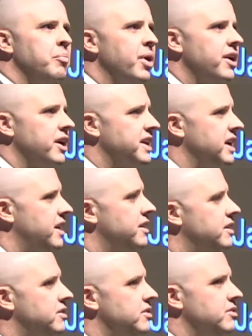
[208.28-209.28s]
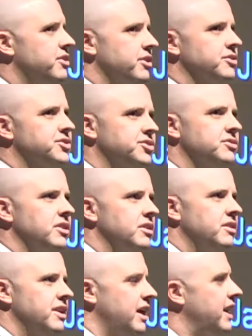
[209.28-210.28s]
but again, there's, uh,
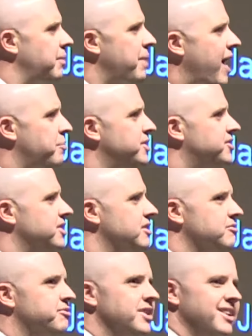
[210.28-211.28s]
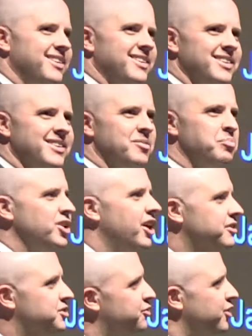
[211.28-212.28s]
and, and, I'm happy to give uh,
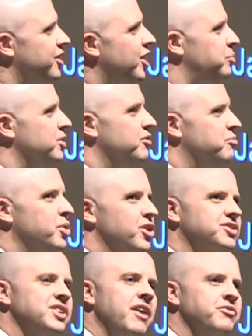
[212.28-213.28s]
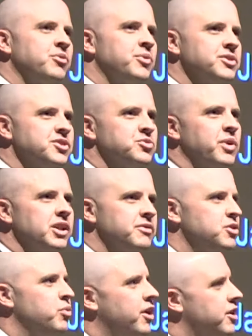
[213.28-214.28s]
plugs for a couple of books afterwards as well if
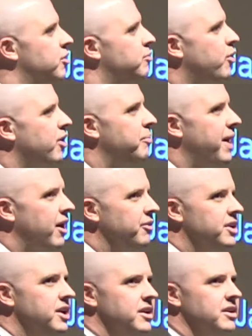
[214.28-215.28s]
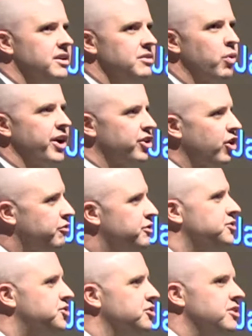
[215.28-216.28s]
you want to know more about uh, where
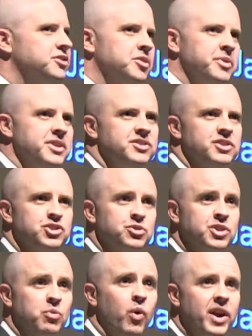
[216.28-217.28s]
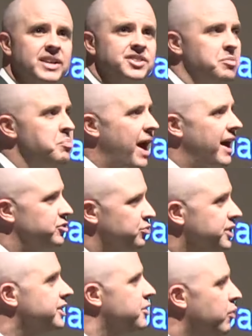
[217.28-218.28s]
Garfield stood on some of these issues and what his impact
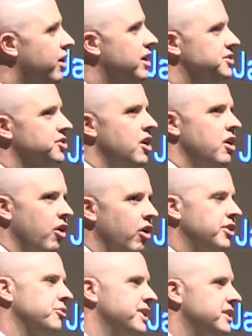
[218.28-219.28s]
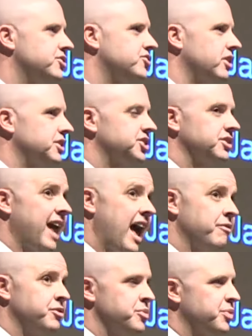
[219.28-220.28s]
really was on Reconstruction
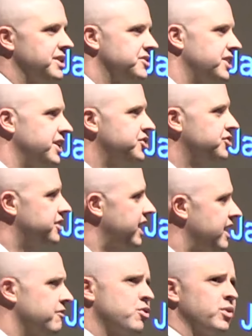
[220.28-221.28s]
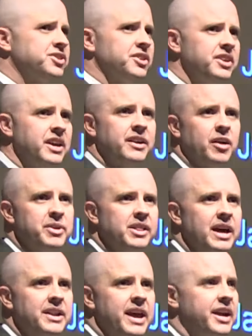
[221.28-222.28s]
after the presentation today. And of course, at the end, I'll be
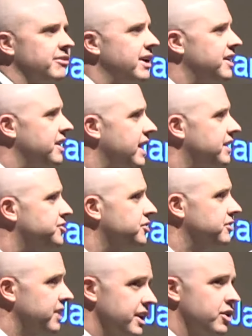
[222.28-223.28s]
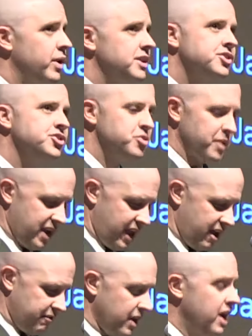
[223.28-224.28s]
glad to hang around and answer any questions you might
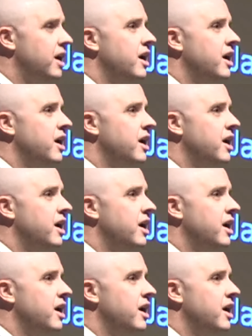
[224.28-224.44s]
have.